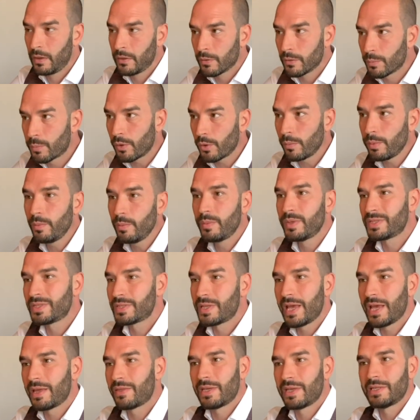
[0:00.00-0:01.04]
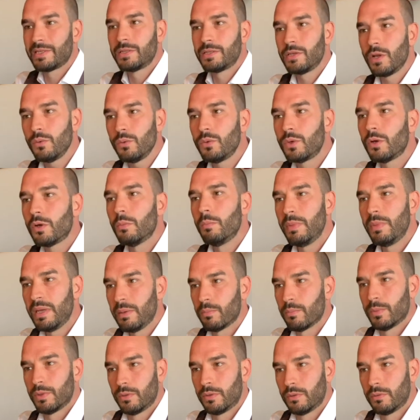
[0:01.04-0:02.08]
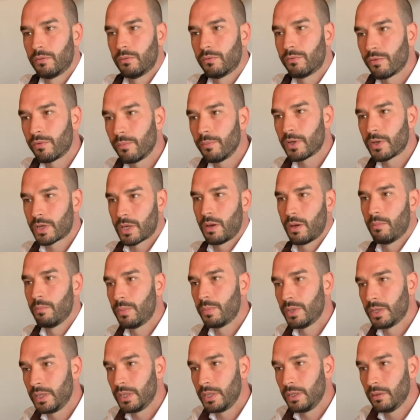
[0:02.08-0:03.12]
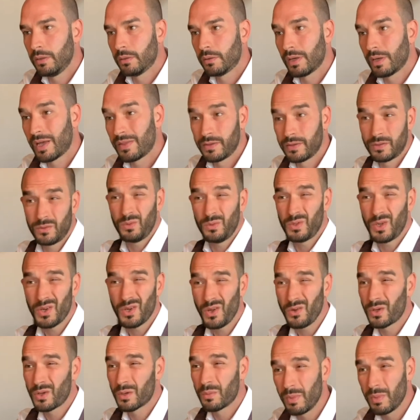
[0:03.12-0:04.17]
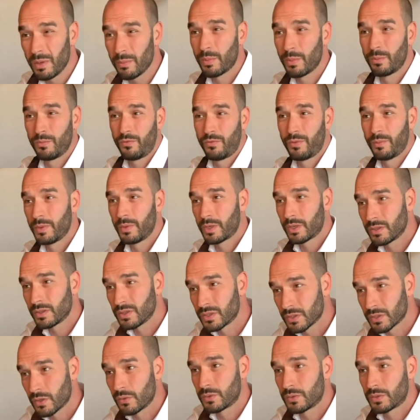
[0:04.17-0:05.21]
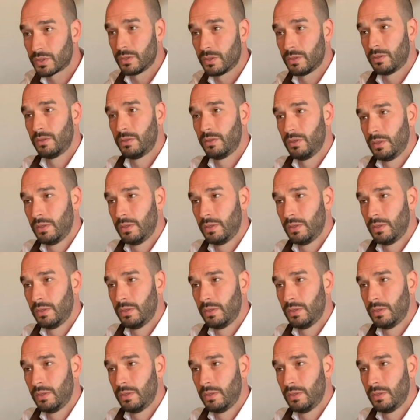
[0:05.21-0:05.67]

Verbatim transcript: The problem is there, there's no commitment from the company, and there's also no commitment from the consultant.